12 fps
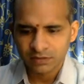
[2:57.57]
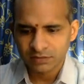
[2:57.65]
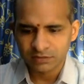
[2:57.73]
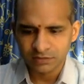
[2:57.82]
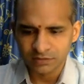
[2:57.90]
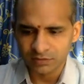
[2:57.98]

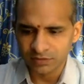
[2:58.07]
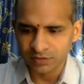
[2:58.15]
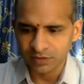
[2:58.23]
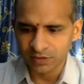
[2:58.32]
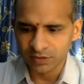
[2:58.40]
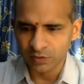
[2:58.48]
So
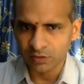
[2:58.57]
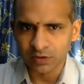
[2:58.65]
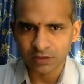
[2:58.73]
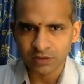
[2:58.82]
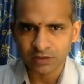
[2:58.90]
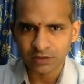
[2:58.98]
d colon
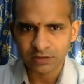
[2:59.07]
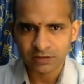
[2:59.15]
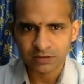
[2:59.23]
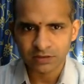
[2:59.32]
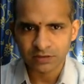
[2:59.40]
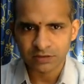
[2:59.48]

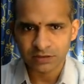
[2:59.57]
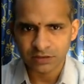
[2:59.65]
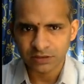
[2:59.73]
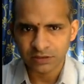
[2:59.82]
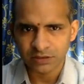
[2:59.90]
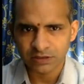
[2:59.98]

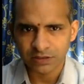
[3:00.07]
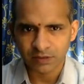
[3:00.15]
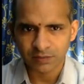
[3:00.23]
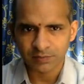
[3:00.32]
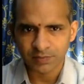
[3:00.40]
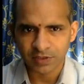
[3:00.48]
cd
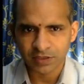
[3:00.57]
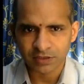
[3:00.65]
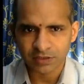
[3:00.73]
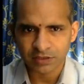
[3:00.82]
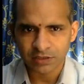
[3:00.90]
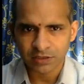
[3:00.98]
java prg